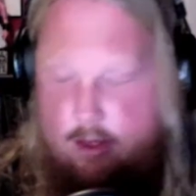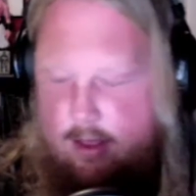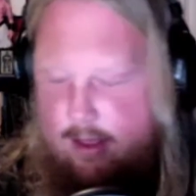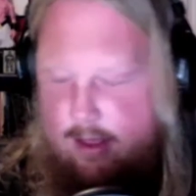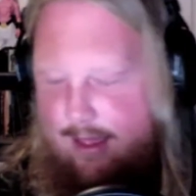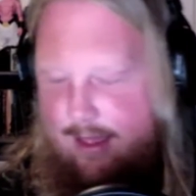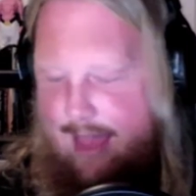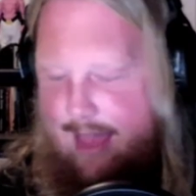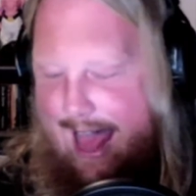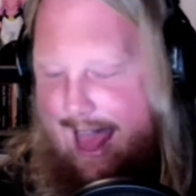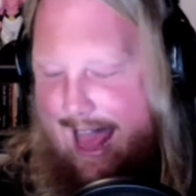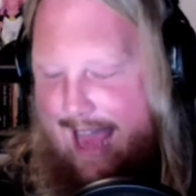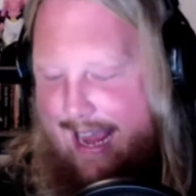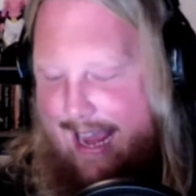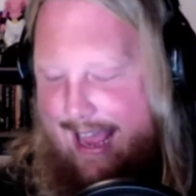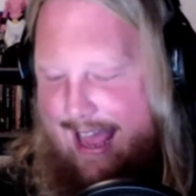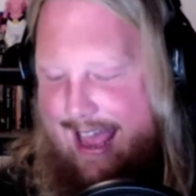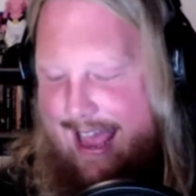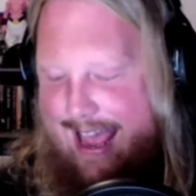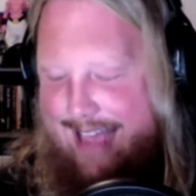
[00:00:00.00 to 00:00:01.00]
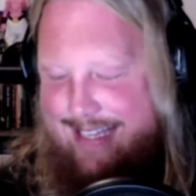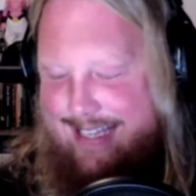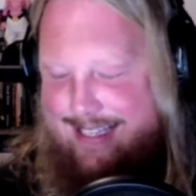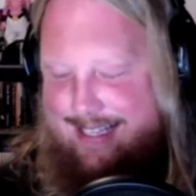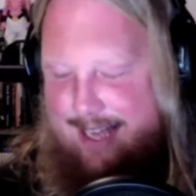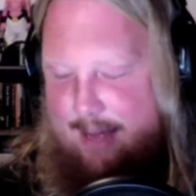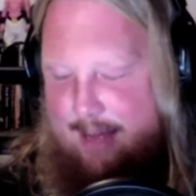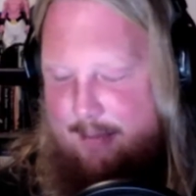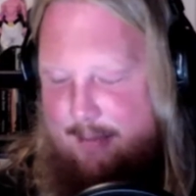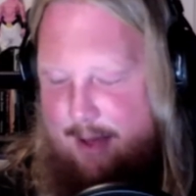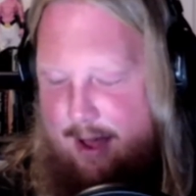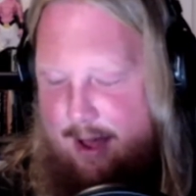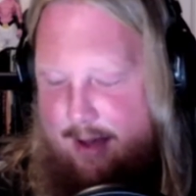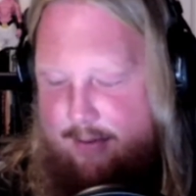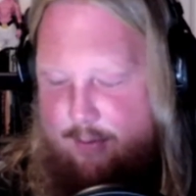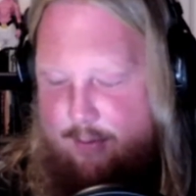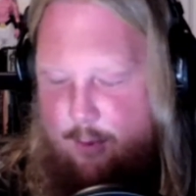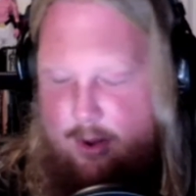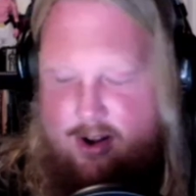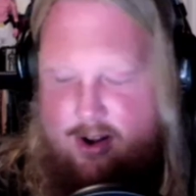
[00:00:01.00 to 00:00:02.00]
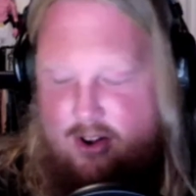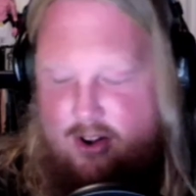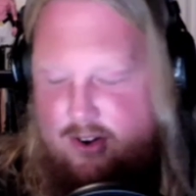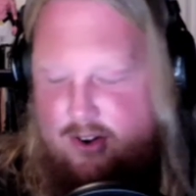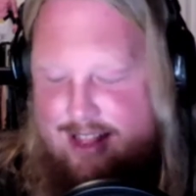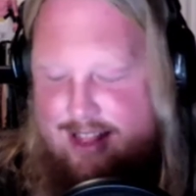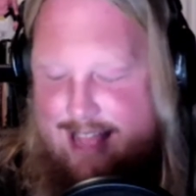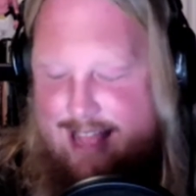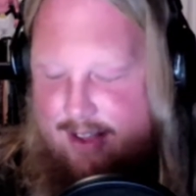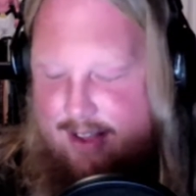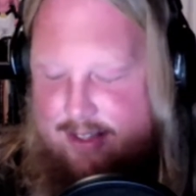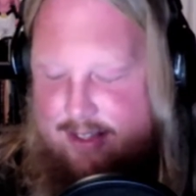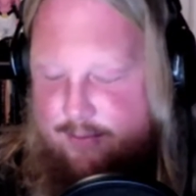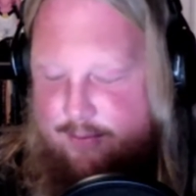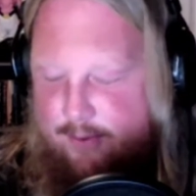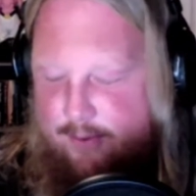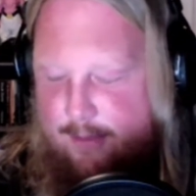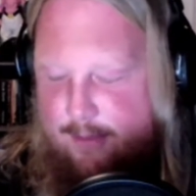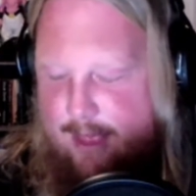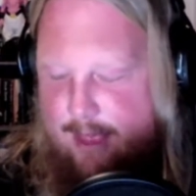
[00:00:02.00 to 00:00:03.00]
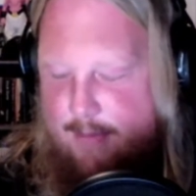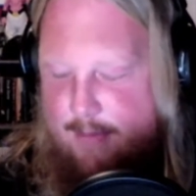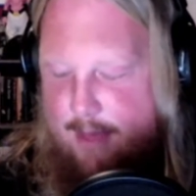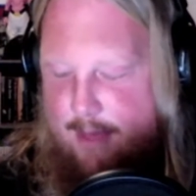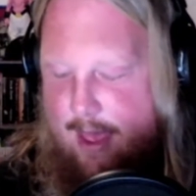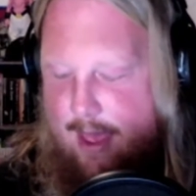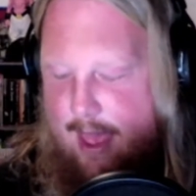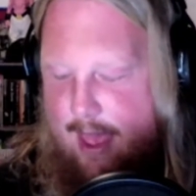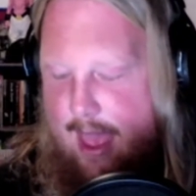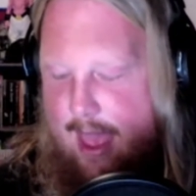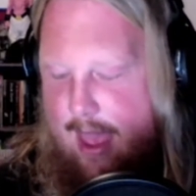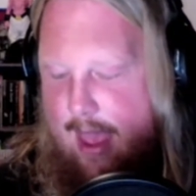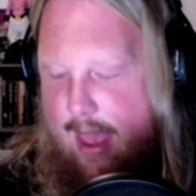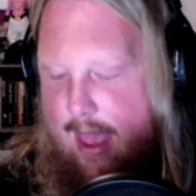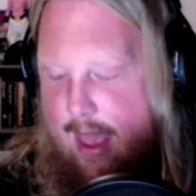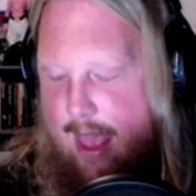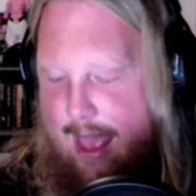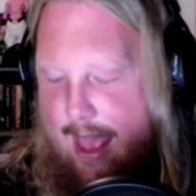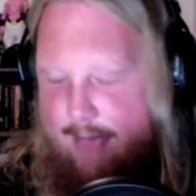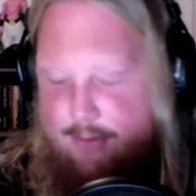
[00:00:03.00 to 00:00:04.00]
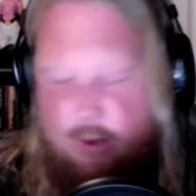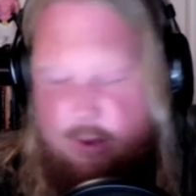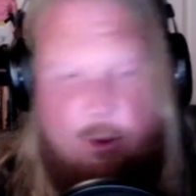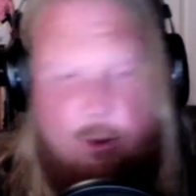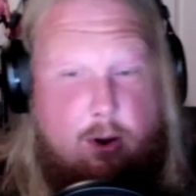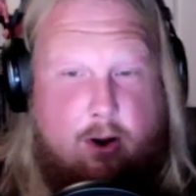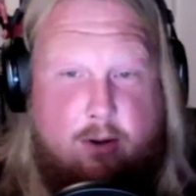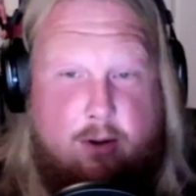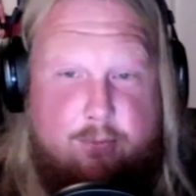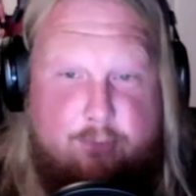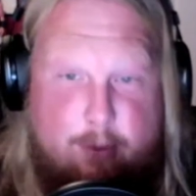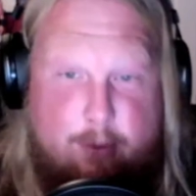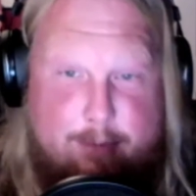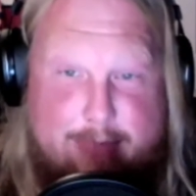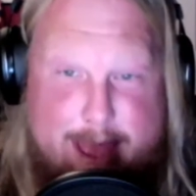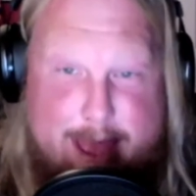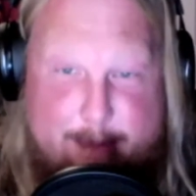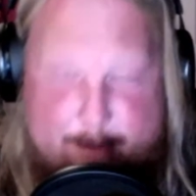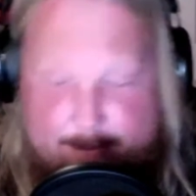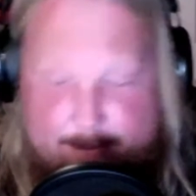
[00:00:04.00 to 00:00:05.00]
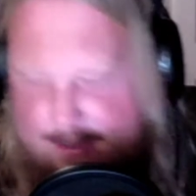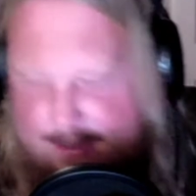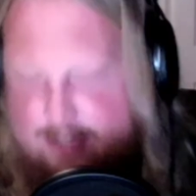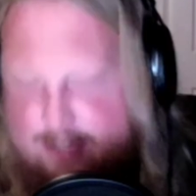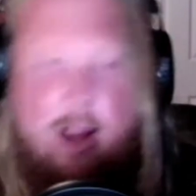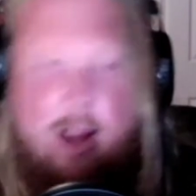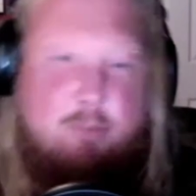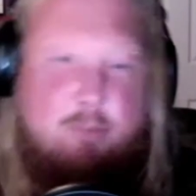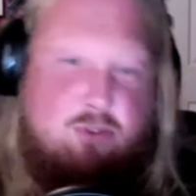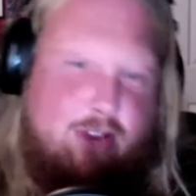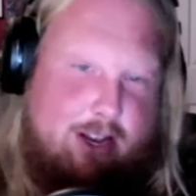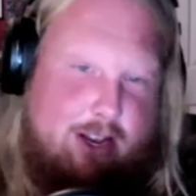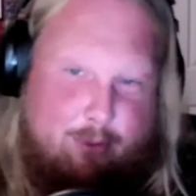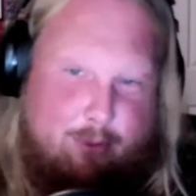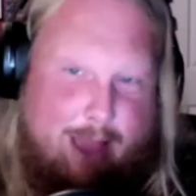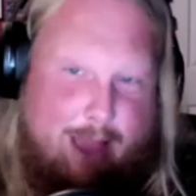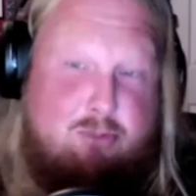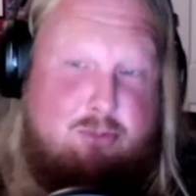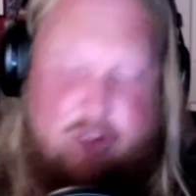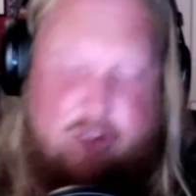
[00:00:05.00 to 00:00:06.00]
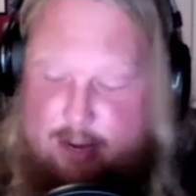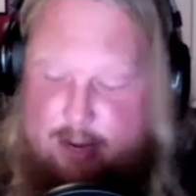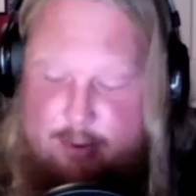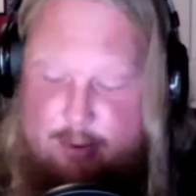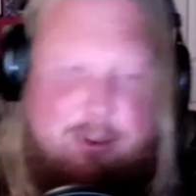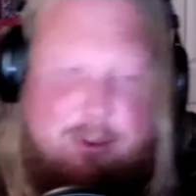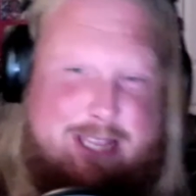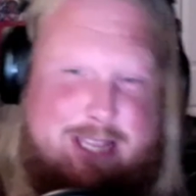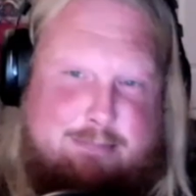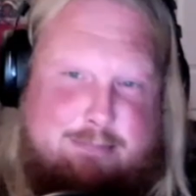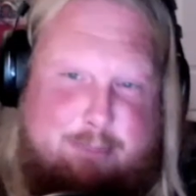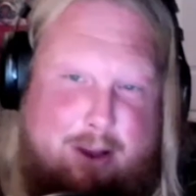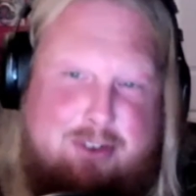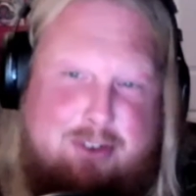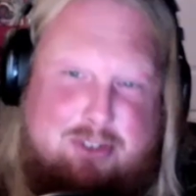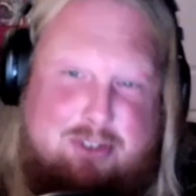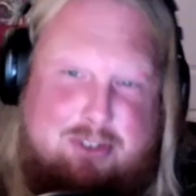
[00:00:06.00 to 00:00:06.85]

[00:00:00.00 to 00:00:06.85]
I got a sum of 100,000 from them. Have you heard from them? Sorry, yeah. I'm trying to read with his punctuation.